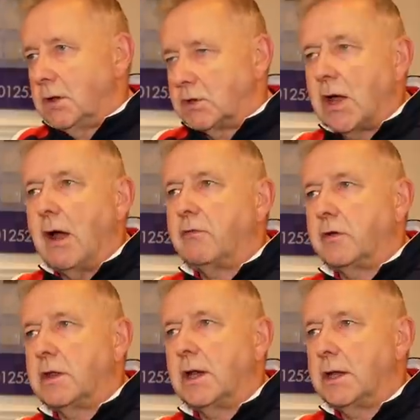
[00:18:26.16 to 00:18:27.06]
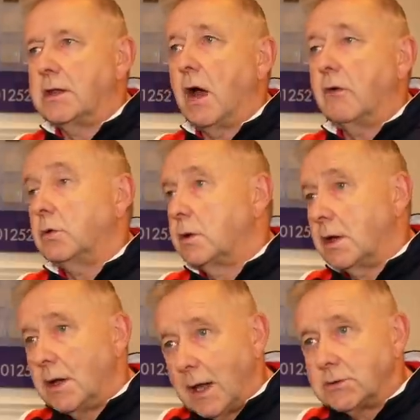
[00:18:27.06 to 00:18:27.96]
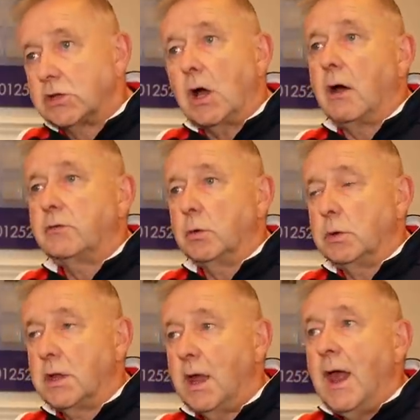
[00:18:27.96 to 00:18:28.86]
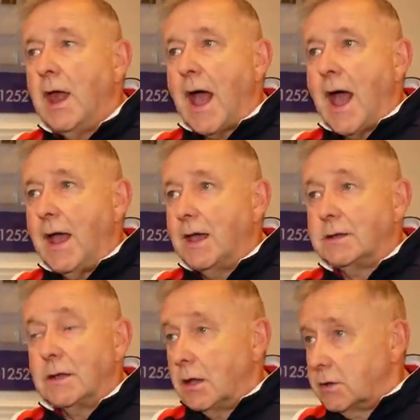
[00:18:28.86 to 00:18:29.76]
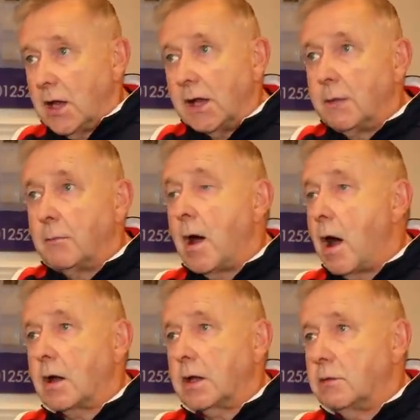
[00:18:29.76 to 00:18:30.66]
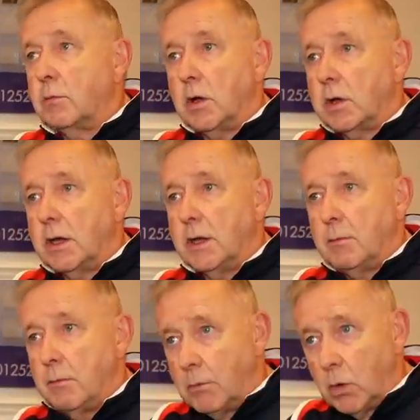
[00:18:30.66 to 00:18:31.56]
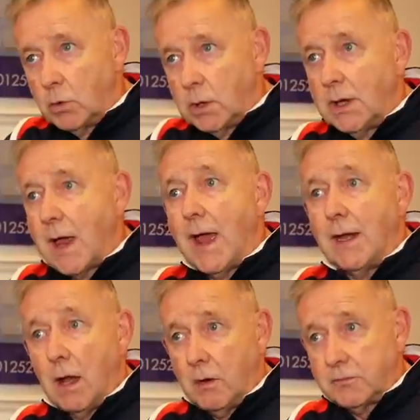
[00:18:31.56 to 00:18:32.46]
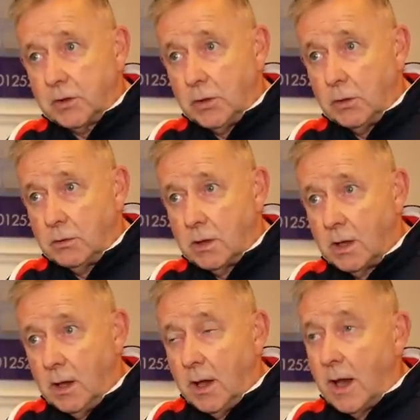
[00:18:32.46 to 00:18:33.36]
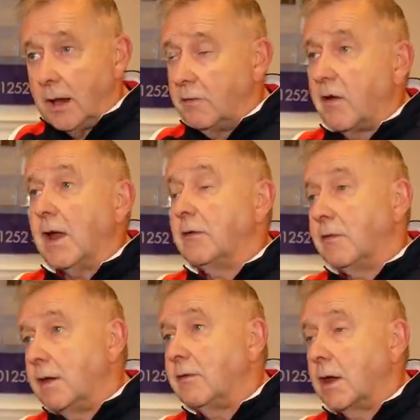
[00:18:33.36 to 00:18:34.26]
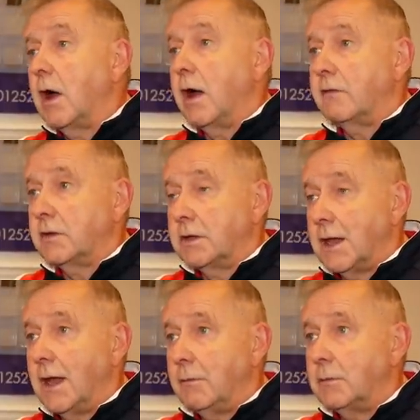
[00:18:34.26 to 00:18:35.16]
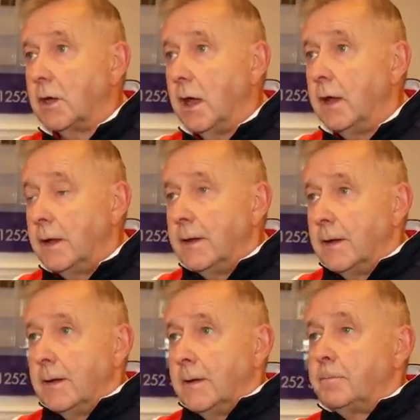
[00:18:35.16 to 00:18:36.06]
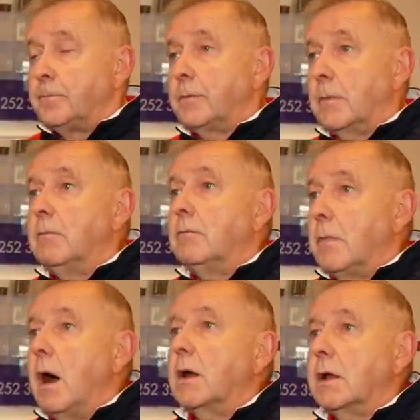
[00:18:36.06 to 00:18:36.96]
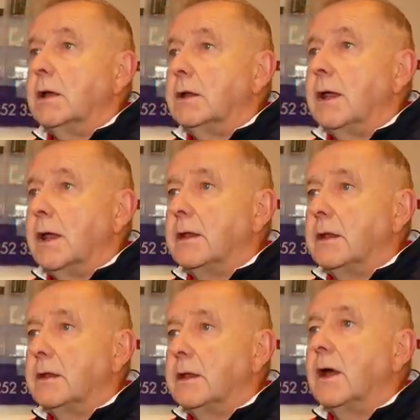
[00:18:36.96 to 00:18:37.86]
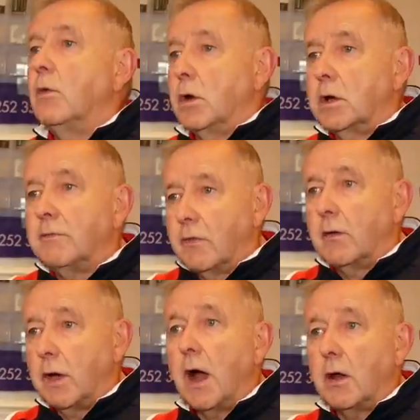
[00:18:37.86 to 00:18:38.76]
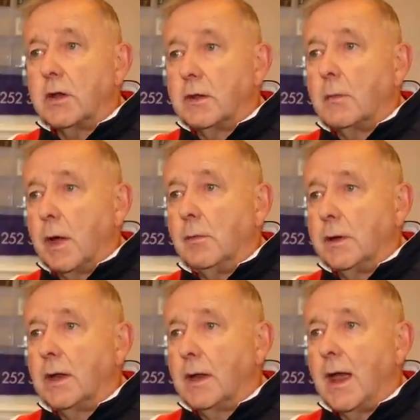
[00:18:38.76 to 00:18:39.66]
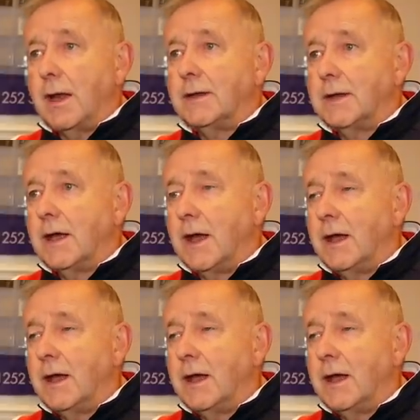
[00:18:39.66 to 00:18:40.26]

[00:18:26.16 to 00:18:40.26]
share facilities afterwards and lunch afterwards. And I tell you, Mark is working in the morning and afternoons. And in fact, if anything, I have to tell him to Mark, they're working very hard at the moment. And